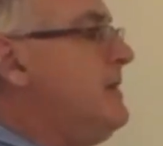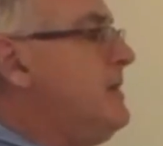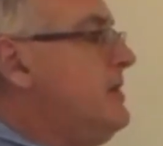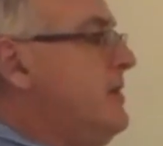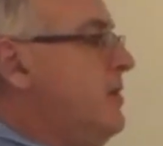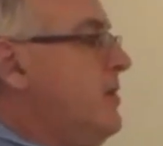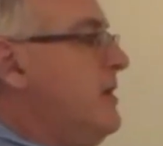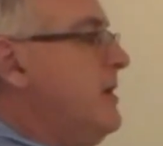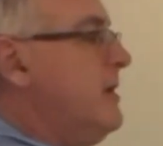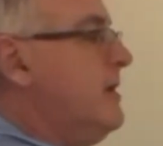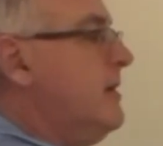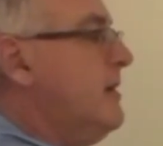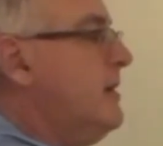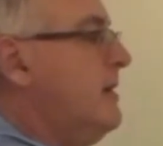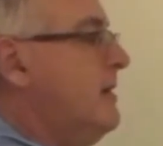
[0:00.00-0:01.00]
student
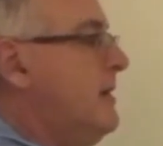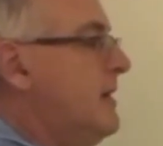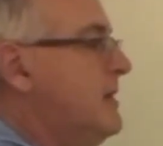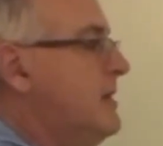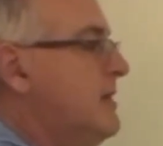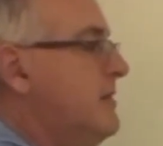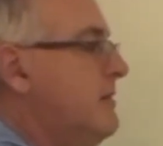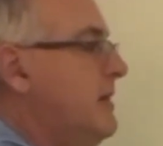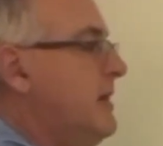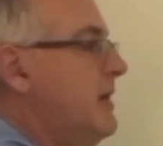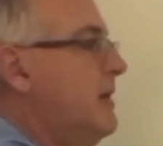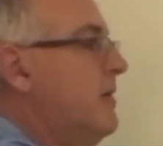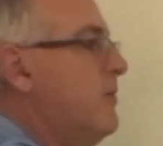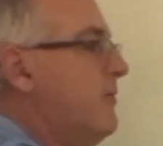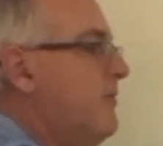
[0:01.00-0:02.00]
doesn't
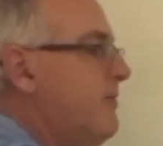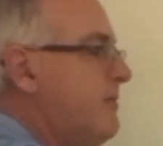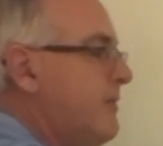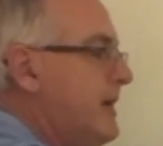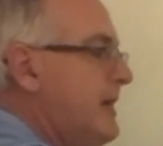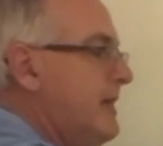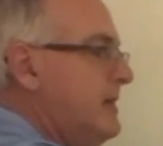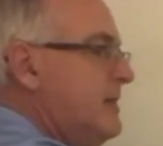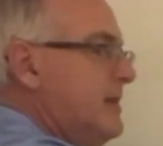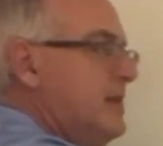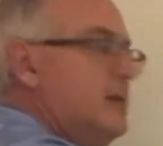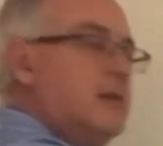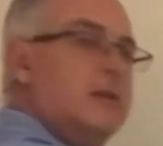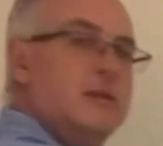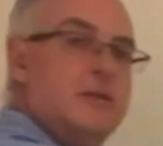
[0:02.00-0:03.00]
write the phrase distance